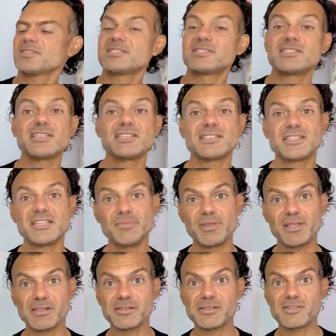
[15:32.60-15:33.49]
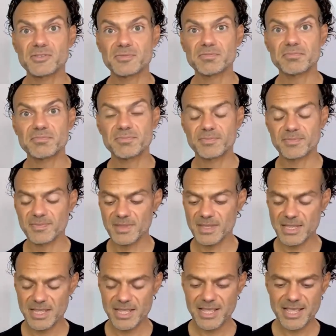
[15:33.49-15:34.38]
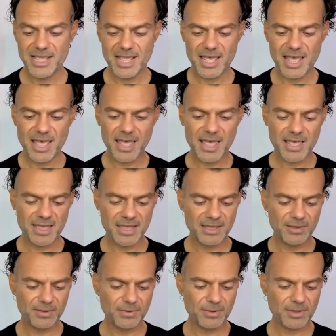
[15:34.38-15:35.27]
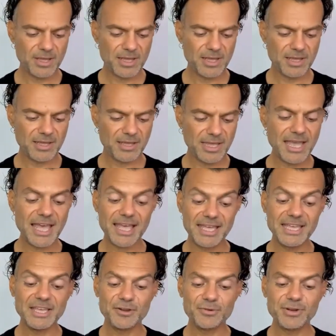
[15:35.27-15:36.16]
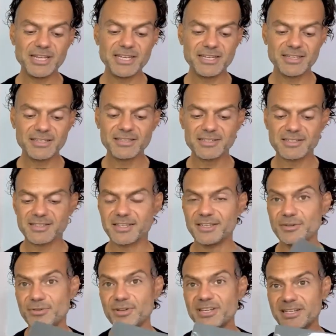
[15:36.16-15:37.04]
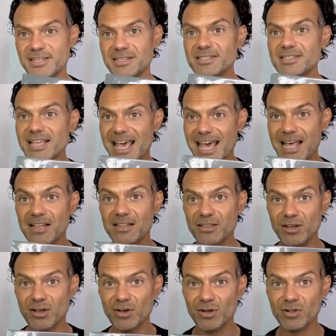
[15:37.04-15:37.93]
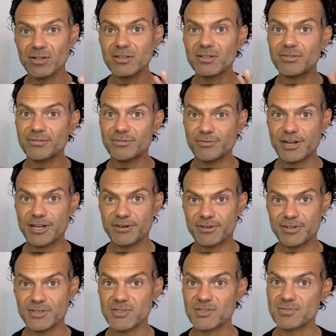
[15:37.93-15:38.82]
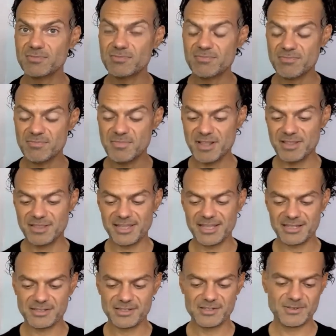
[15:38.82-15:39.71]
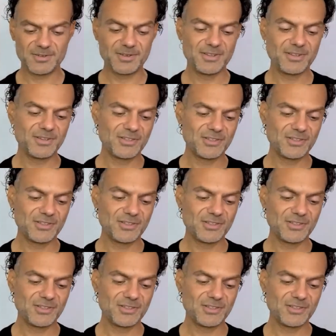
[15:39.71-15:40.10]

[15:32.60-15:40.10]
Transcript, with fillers: 60 mils. I uh, ingredients, ingredients, alcohol, fragrance, nothing else.